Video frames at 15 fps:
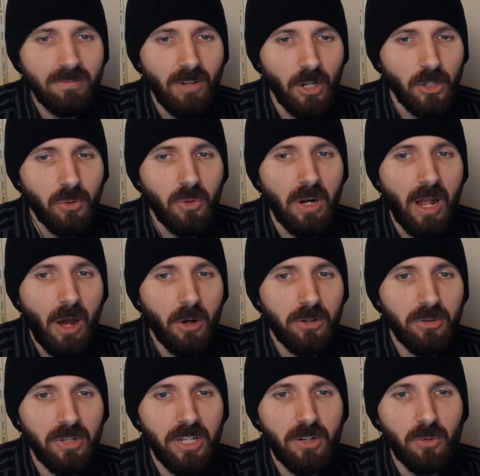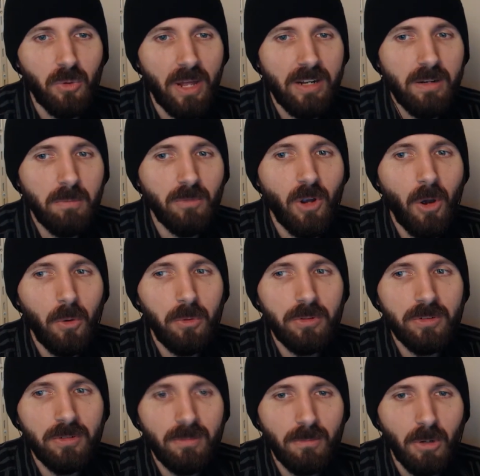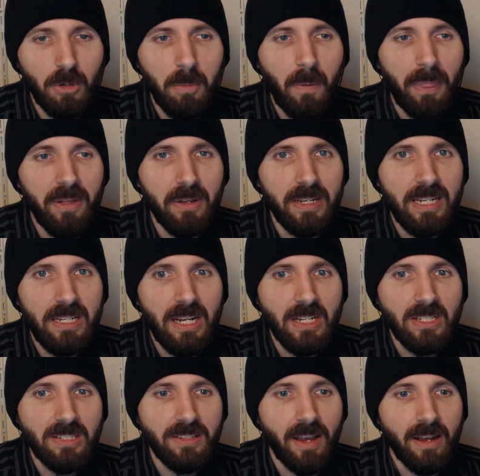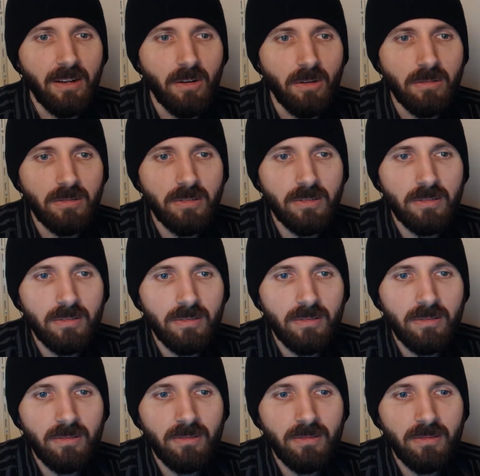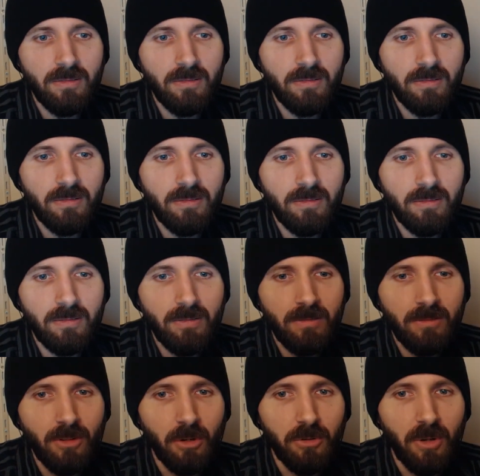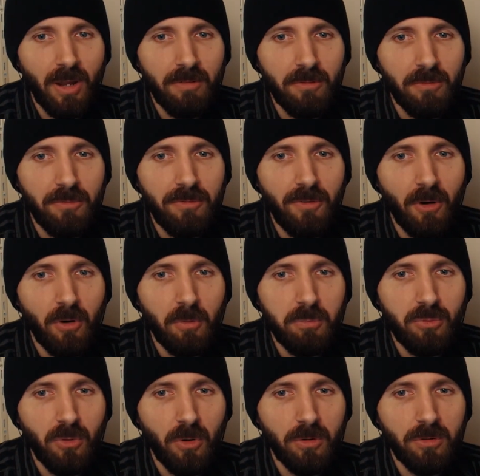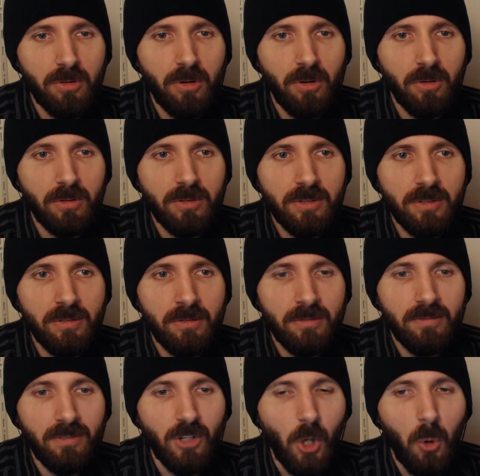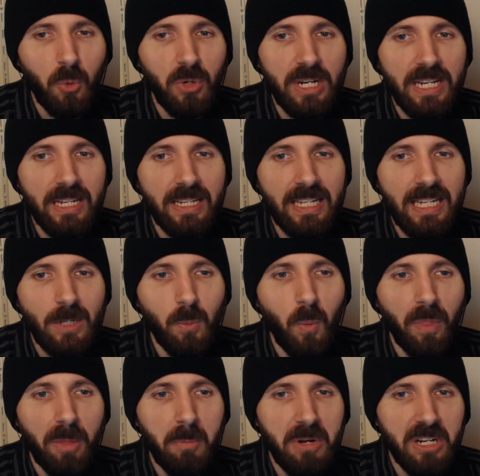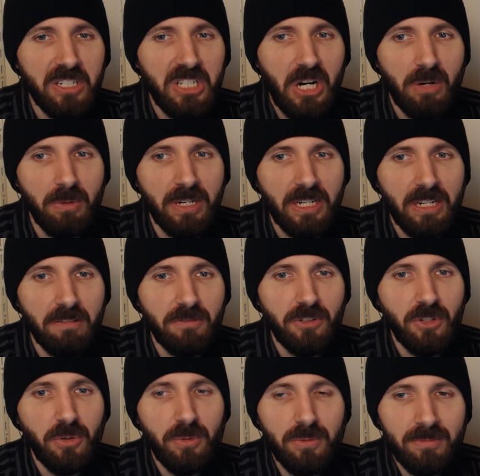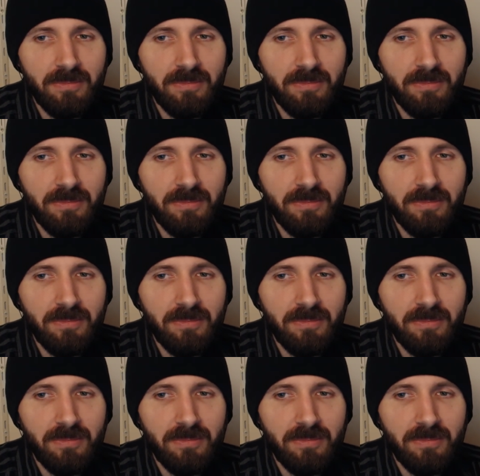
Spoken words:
Are you allowed to eat a random goat? What about their eating standards? Don't you have to follow protocols and only eat what the military gives you?